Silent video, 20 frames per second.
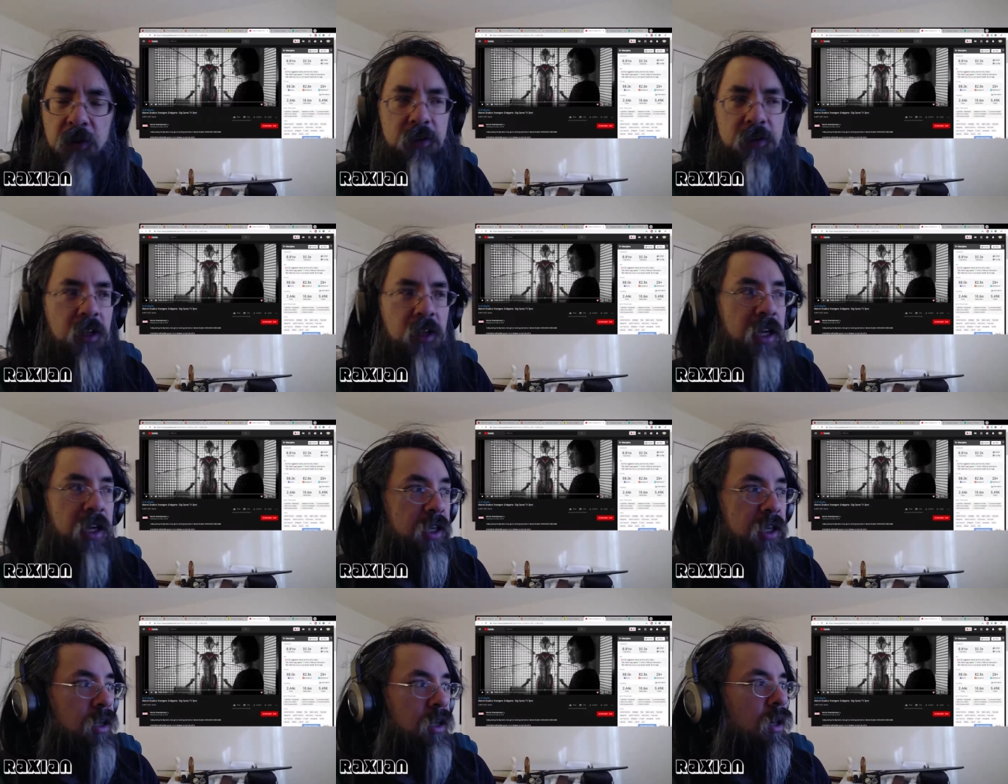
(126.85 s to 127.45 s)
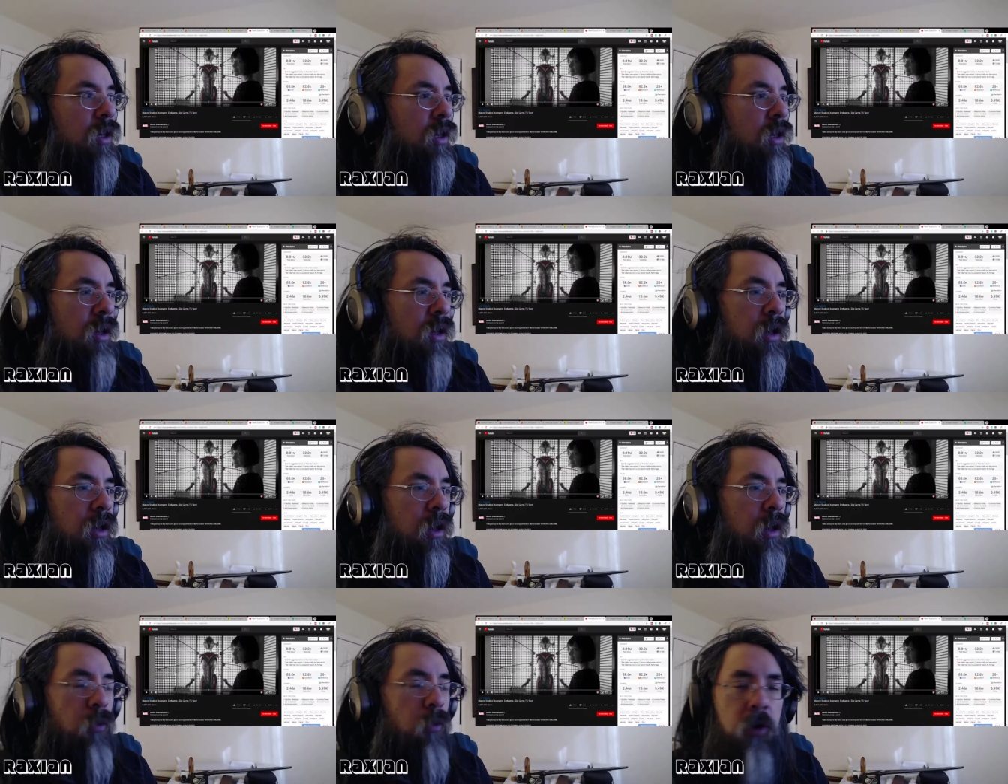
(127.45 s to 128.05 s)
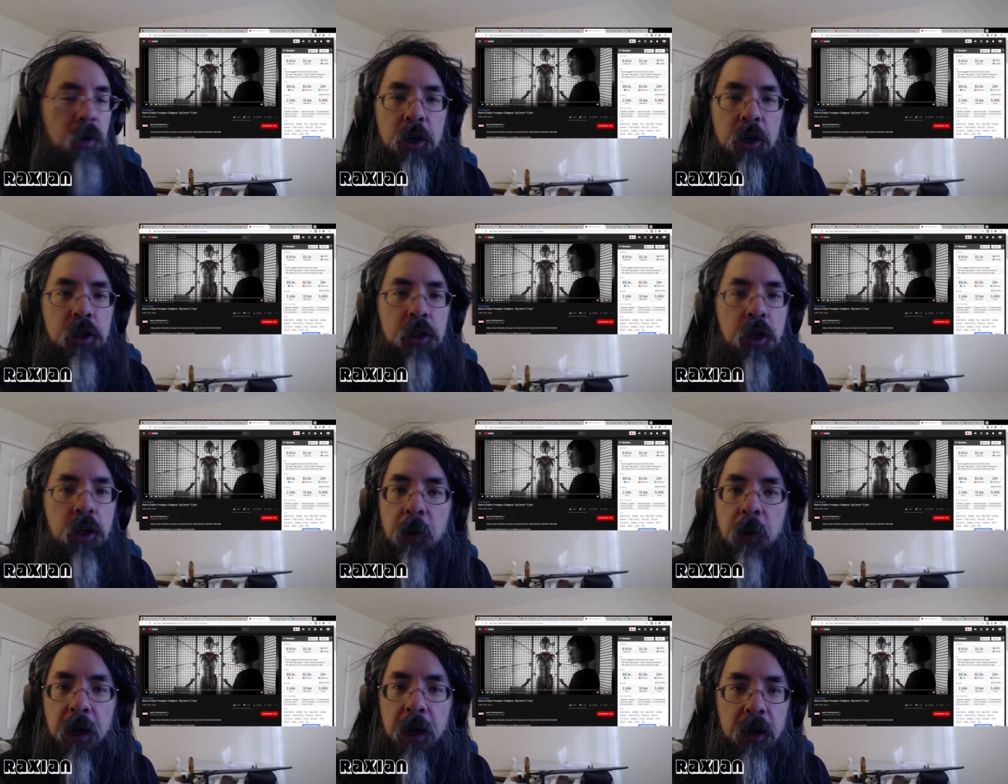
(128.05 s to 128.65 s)
It's like, what are you
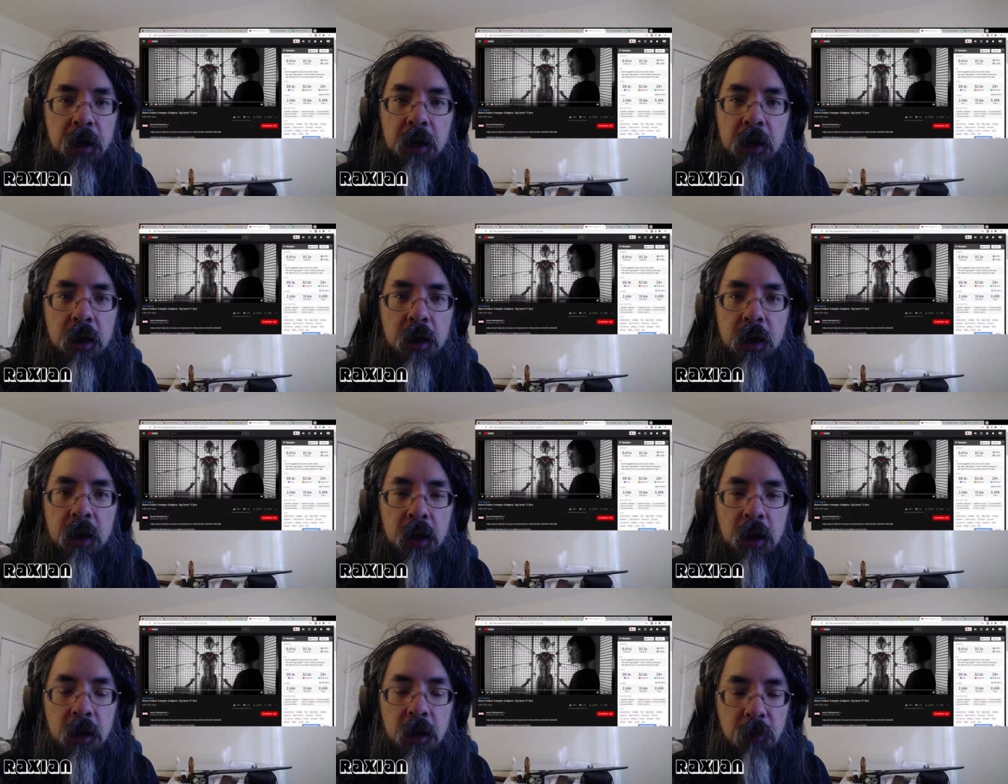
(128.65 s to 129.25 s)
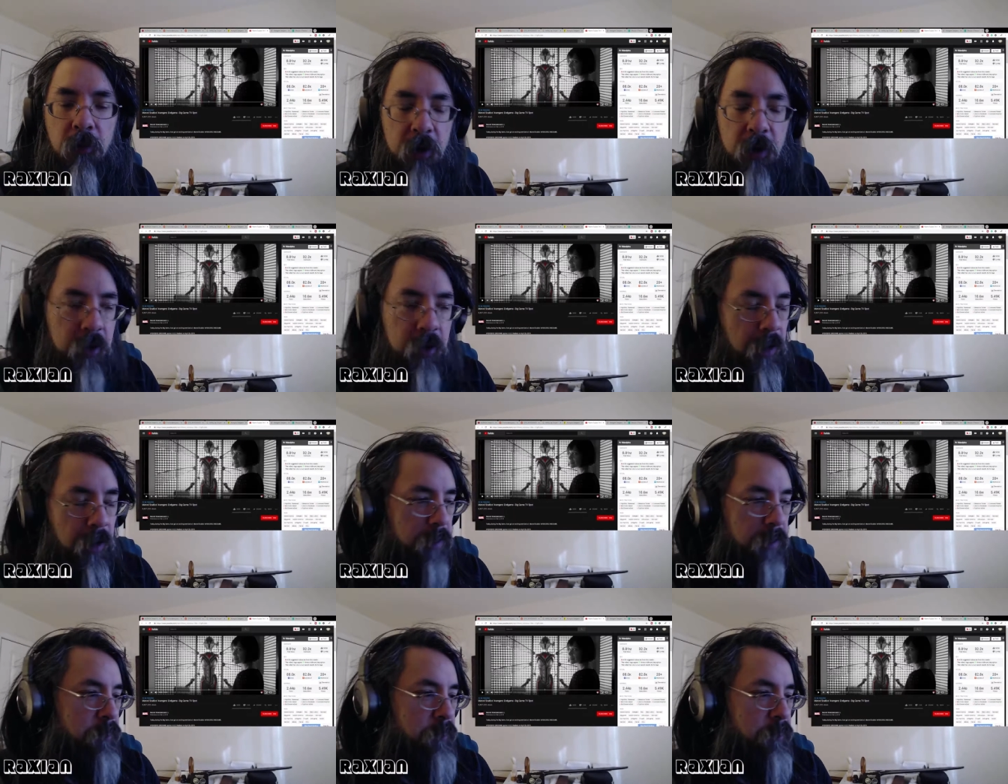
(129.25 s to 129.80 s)
doing? What are you doing?